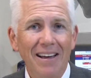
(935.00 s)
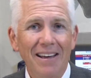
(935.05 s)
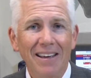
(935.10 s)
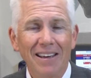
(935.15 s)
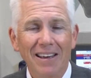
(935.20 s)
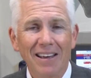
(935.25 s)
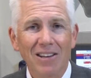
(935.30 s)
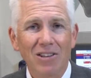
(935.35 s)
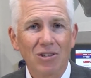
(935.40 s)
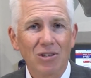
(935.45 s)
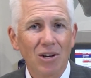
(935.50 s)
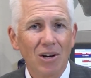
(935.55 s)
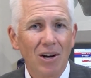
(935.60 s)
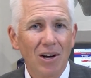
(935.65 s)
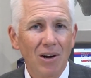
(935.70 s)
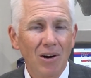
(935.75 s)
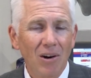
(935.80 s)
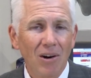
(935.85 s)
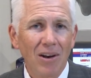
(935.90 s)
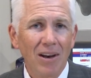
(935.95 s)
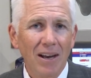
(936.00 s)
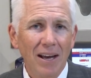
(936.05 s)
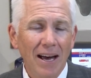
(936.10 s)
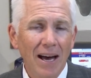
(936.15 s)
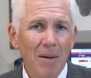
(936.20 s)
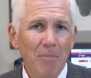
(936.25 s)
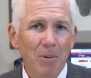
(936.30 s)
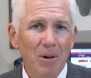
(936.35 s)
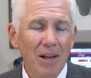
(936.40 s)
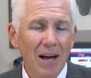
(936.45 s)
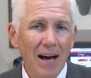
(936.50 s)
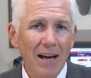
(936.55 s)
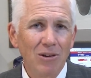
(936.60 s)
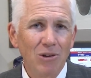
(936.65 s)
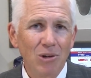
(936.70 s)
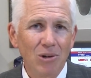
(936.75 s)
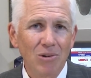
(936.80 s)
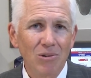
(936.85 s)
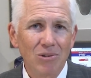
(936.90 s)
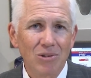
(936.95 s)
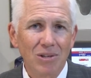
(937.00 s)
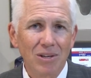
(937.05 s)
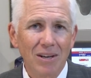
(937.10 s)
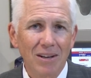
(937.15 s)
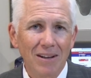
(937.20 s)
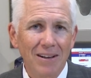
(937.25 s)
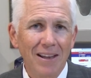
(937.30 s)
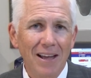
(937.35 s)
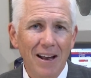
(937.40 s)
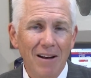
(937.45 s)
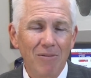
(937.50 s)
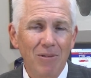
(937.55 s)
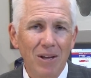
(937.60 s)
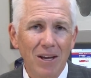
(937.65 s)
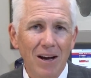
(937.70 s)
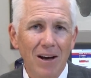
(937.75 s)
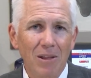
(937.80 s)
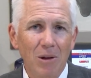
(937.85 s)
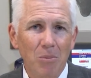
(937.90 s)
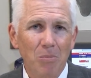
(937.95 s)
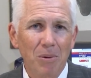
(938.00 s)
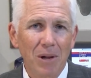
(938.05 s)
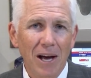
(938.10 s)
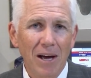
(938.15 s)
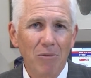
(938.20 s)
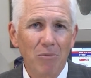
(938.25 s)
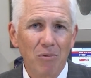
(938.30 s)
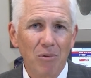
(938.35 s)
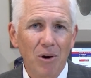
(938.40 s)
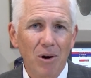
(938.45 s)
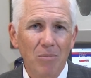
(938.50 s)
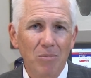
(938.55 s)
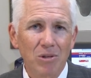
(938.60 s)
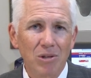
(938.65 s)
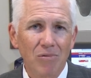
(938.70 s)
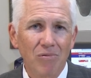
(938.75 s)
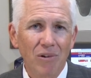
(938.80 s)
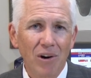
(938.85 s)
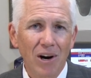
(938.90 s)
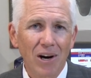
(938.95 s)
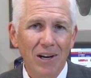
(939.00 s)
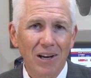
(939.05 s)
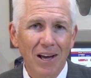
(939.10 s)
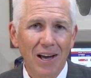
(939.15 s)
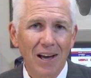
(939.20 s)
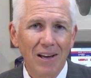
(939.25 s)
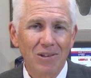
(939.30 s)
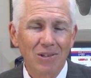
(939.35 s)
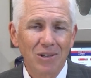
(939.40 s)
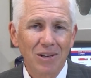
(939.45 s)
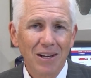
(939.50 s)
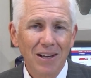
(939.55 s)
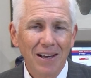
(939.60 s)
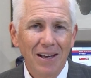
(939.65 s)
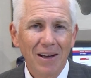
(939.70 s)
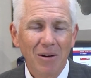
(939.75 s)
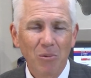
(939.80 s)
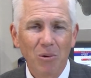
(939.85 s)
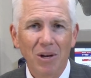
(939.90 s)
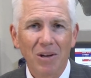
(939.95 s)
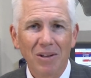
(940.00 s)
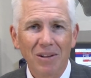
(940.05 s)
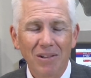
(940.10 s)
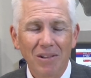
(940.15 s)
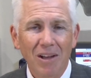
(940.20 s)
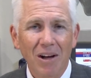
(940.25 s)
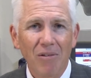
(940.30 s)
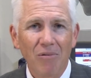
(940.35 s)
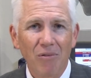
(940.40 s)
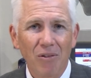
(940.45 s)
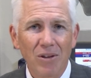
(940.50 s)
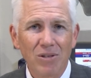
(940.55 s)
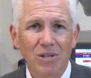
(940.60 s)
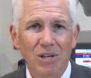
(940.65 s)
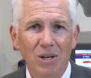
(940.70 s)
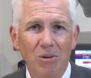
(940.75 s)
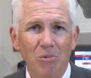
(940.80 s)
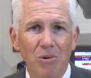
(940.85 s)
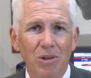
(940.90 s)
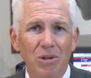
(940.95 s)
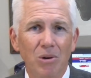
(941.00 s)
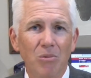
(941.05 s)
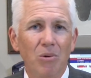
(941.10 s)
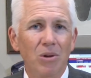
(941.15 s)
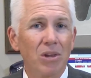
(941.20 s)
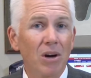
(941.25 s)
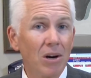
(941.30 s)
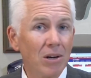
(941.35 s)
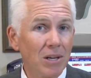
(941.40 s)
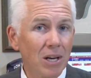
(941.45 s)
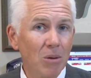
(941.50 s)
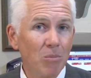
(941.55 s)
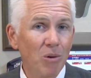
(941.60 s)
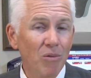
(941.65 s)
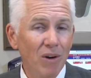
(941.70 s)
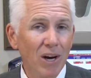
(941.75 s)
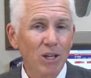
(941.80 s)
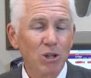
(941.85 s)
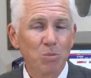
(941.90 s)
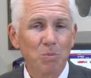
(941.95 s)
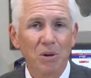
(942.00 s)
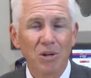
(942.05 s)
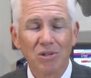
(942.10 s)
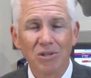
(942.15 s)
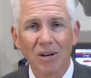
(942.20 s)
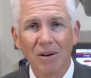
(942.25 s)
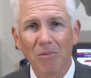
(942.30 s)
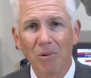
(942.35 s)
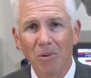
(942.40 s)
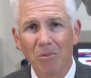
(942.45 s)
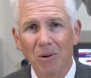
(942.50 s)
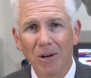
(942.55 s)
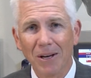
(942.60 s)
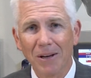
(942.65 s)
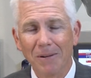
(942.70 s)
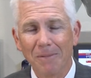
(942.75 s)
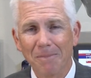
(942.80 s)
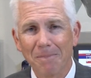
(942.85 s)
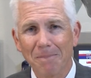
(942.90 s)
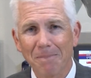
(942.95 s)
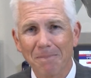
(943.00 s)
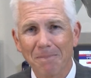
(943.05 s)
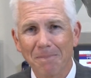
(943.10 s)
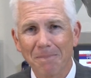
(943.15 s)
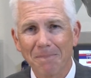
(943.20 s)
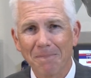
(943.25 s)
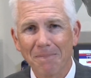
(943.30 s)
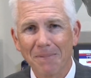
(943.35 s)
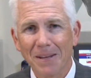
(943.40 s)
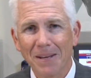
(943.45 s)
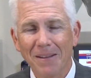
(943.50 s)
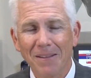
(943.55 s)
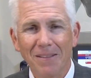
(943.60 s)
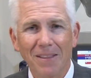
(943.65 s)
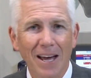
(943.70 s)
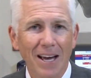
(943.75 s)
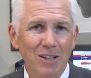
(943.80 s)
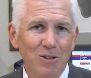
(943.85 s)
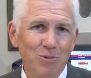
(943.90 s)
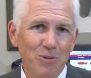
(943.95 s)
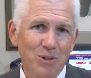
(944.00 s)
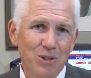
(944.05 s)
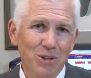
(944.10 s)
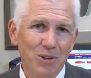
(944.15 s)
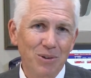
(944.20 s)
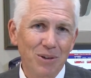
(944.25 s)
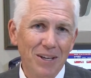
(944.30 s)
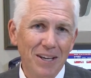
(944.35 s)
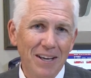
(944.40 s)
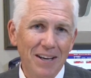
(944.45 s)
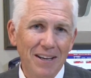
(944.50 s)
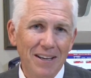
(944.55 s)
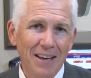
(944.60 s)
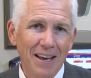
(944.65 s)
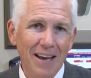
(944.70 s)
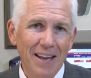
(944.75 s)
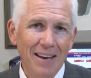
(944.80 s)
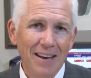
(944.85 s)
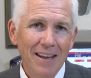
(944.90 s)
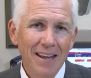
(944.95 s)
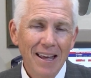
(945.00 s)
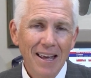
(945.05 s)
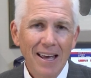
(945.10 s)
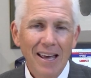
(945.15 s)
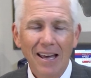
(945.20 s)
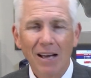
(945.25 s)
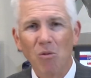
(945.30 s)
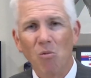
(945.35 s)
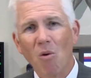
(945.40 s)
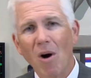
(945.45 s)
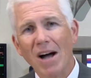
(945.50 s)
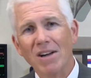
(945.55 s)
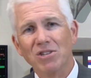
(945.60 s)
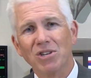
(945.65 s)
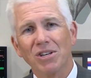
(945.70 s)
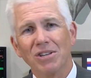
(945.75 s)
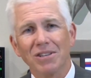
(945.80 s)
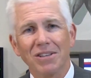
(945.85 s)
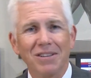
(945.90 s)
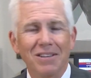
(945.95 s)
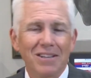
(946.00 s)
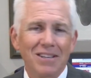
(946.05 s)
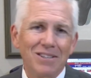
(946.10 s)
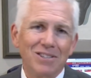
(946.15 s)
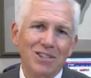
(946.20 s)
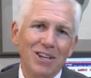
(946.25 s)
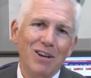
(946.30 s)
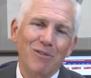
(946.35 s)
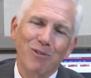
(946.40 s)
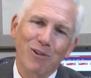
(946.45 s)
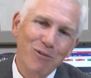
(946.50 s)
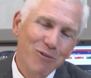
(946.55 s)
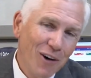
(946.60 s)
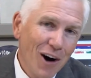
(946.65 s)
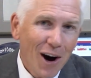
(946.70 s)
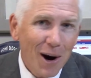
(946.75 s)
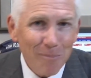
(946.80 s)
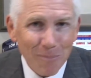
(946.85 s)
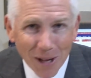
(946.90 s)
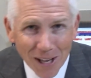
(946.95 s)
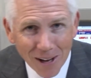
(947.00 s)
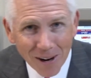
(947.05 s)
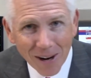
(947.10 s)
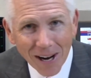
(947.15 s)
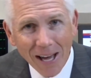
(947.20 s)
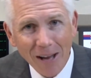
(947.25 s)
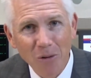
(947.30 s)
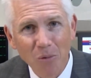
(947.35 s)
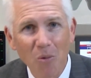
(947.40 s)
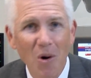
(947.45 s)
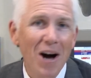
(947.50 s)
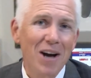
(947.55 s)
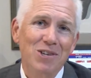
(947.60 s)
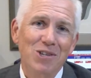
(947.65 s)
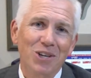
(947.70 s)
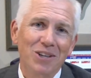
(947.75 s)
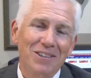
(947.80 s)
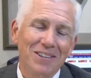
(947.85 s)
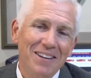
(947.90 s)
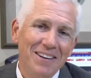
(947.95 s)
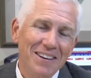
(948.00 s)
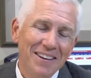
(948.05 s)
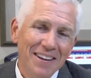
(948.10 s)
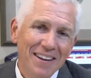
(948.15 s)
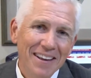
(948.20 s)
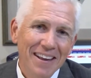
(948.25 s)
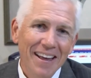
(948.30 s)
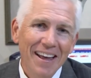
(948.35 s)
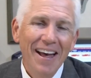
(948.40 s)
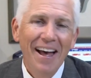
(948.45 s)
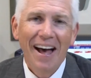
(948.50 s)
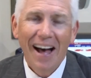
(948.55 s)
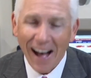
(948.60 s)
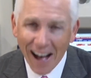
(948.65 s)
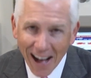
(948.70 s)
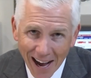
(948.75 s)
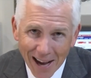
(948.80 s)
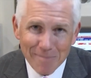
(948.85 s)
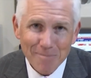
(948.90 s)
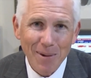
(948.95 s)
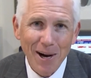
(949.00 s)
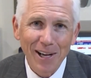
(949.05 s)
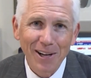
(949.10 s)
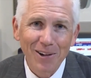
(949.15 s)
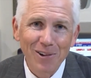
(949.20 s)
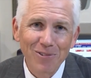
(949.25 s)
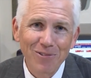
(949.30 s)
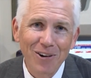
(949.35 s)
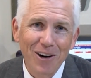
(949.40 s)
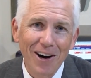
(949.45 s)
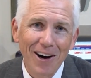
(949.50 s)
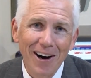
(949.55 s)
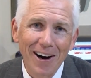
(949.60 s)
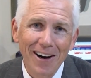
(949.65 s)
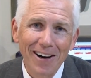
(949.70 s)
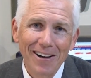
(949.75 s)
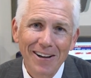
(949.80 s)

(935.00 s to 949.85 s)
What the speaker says: It's on Apple iTunes and a lot of the other platforms, the Farrcast. We love visiting with you with our team of experts every week. Thanks for tuning in again. In Washington, D.C., for Farr, Miller, and Washington, I'm Michael Farr.